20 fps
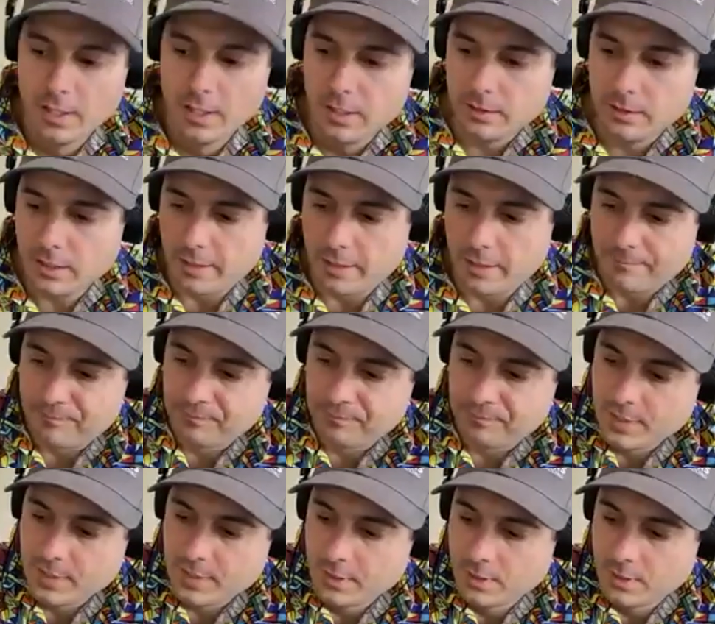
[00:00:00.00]
Yeah.
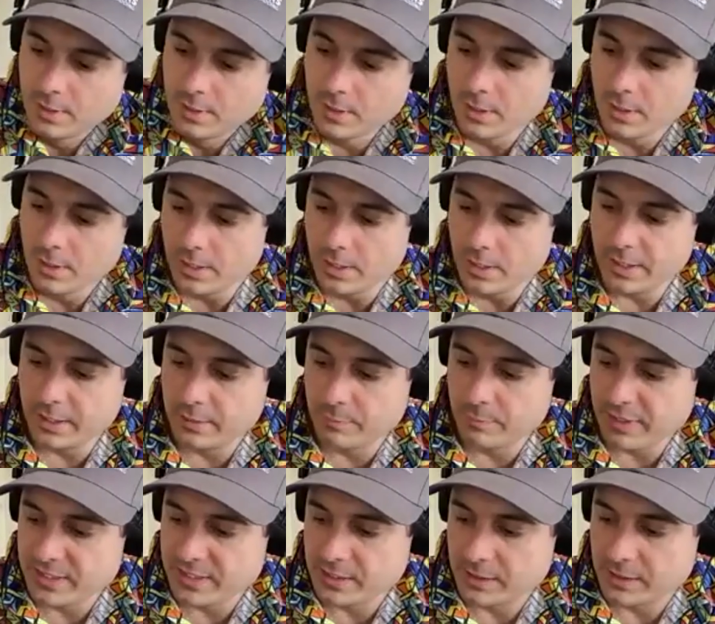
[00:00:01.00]
And you can
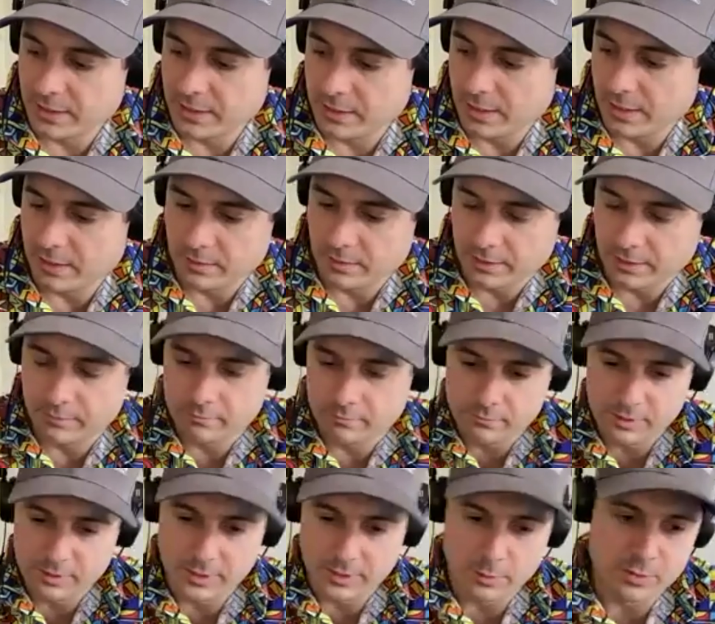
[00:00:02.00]
basically, yeah, like
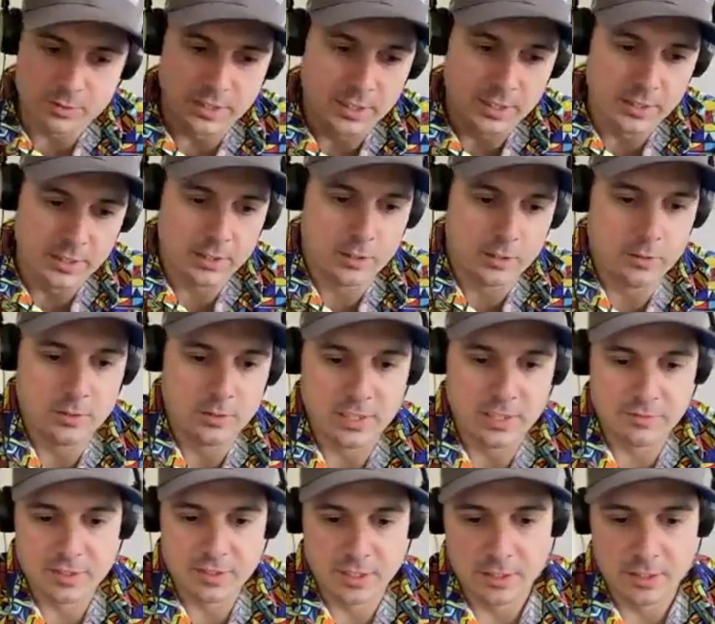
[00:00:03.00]
you were saying, you could use
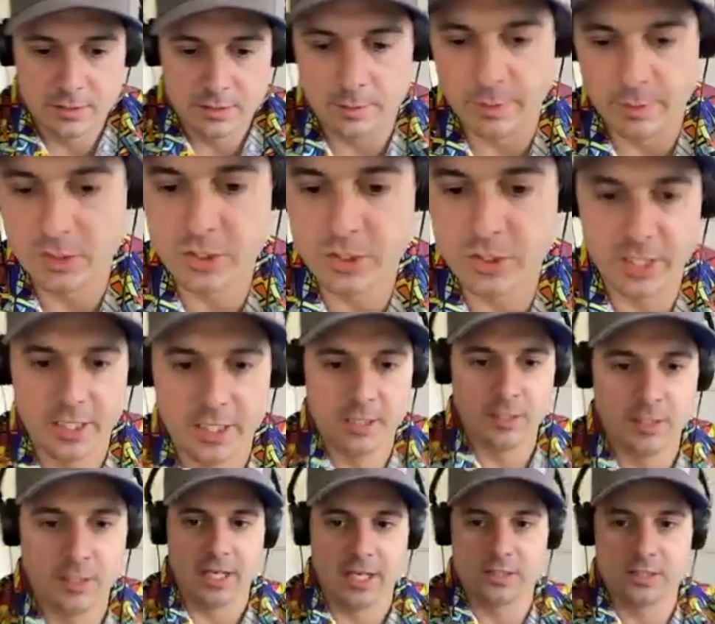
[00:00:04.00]
FC cement sheeting like
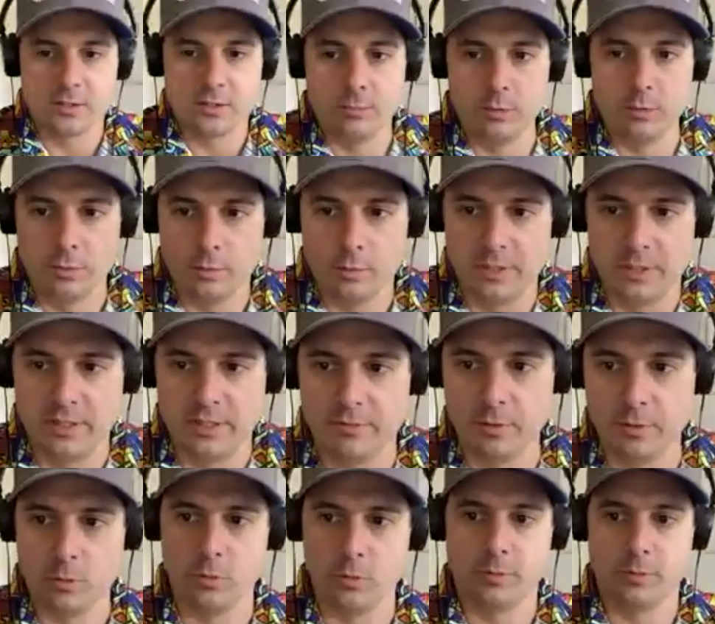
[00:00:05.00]
Axon board or whatever,
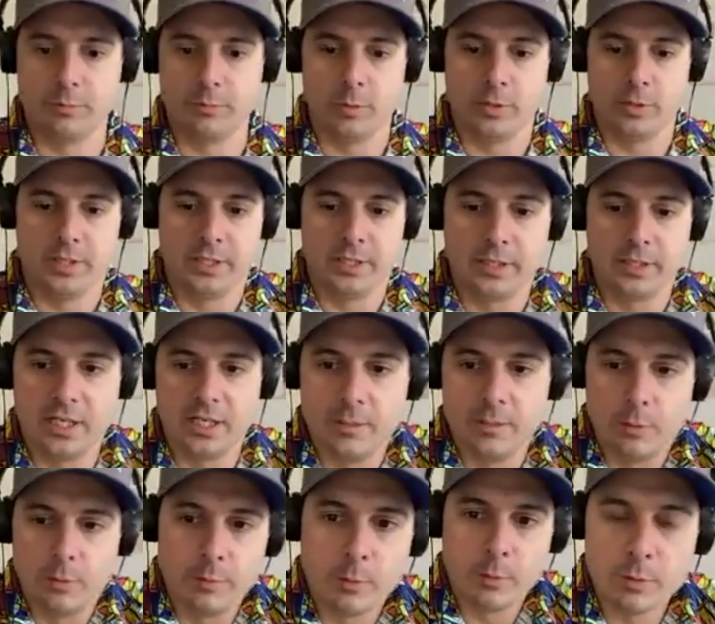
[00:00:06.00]
or put it in
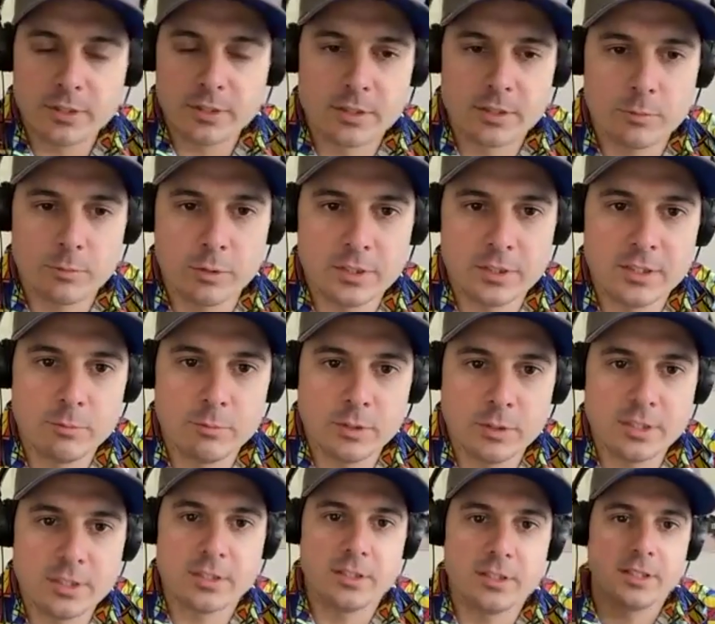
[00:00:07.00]
Colorbond. But what's
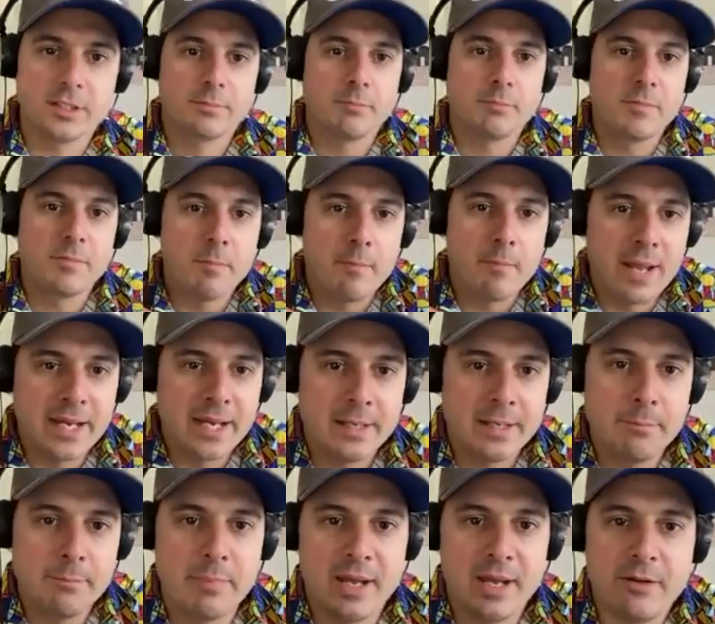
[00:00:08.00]
the main
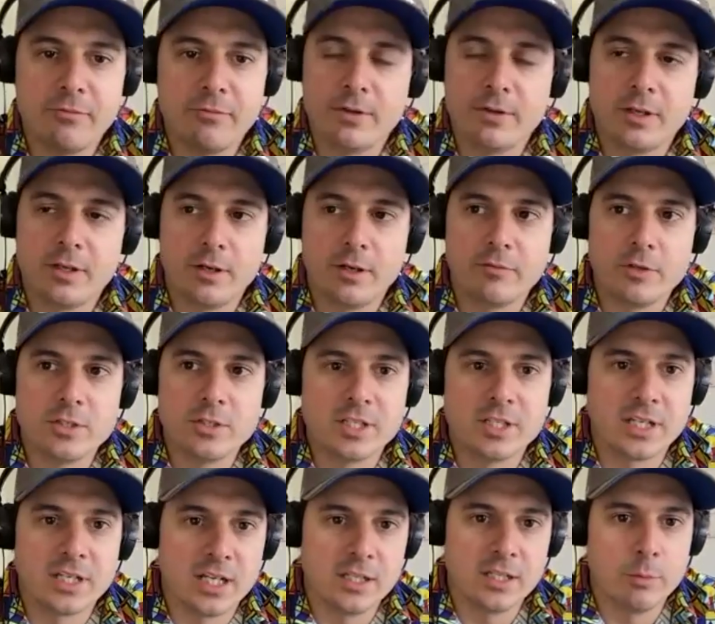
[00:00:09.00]
benefit of using
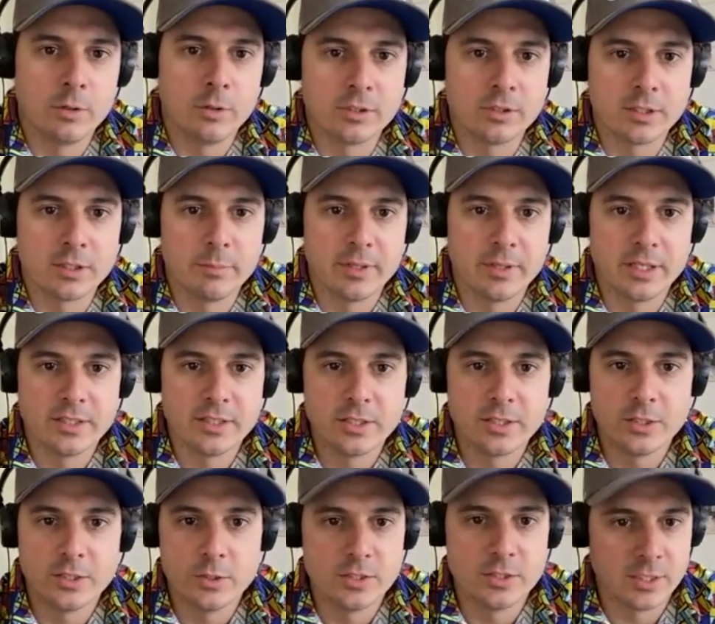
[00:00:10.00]
Colorbond compared to
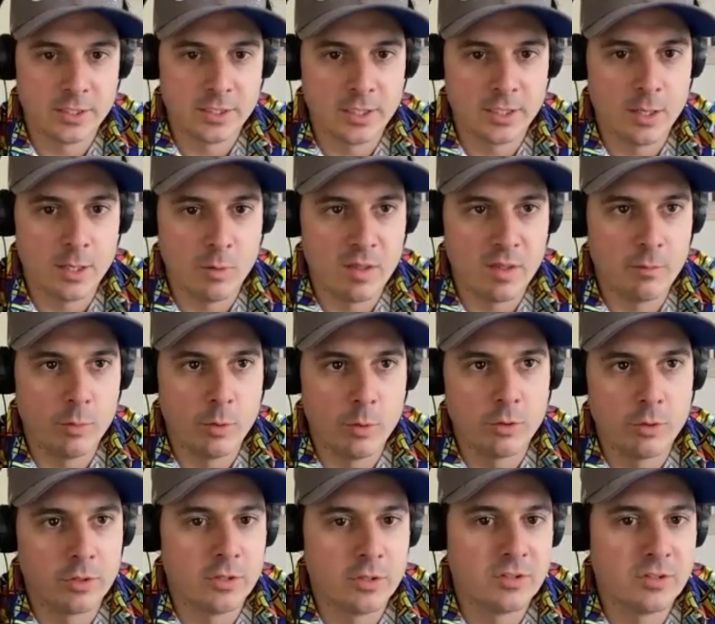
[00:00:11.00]
using a weatherboard or
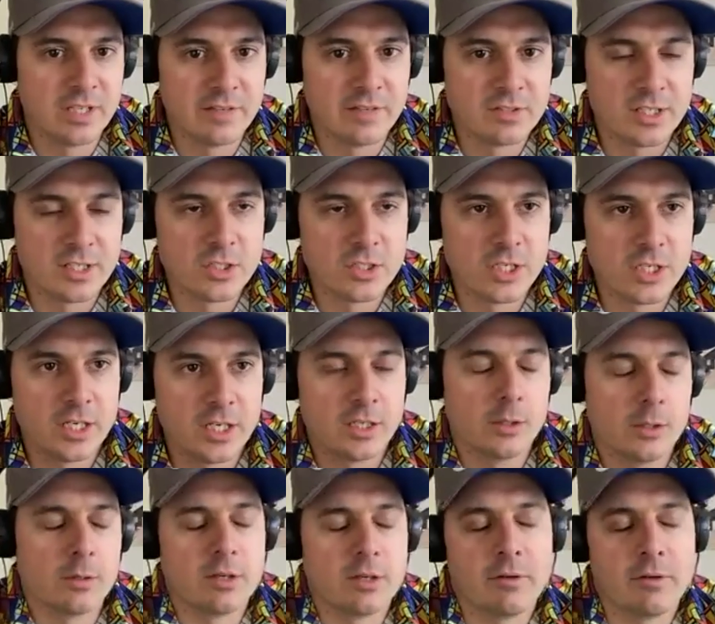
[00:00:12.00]
using FC sheeting or
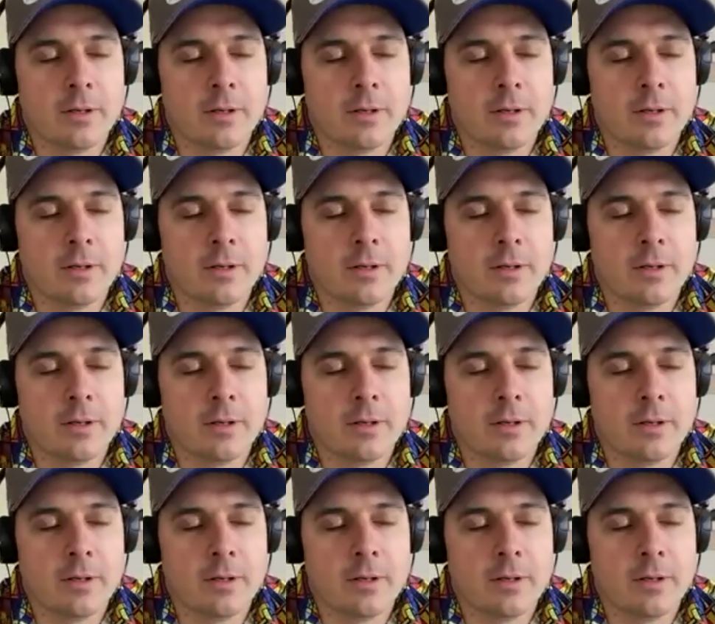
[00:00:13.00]
whatever?